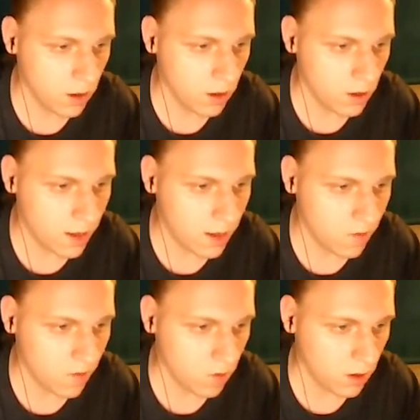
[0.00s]
that is
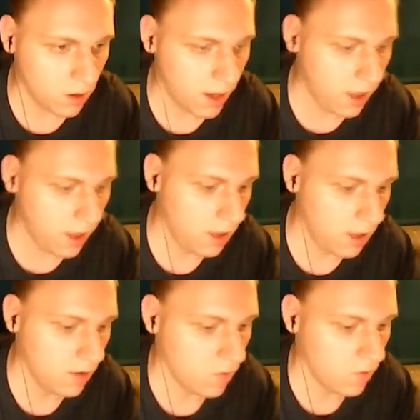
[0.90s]
not a day. Let's
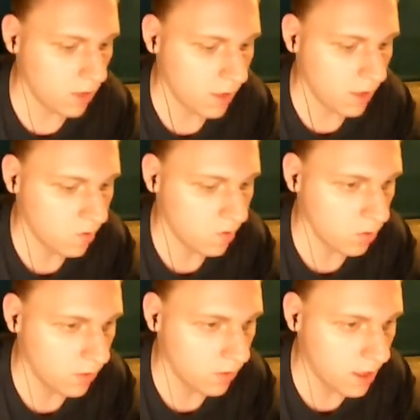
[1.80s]
do that. So
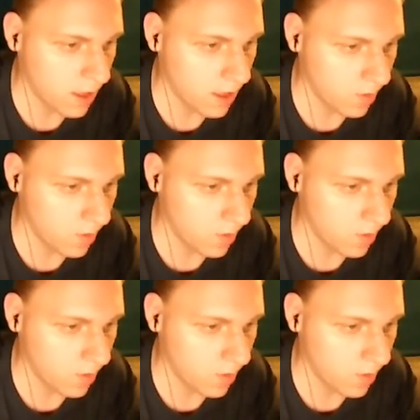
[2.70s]
that